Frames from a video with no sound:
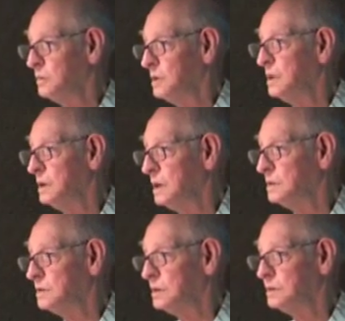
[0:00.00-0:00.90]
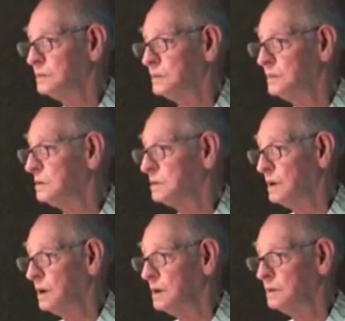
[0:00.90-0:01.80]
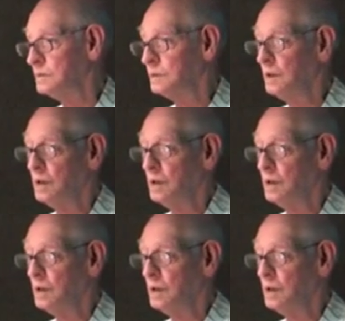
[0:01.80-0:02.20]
but he had tears in his eyes.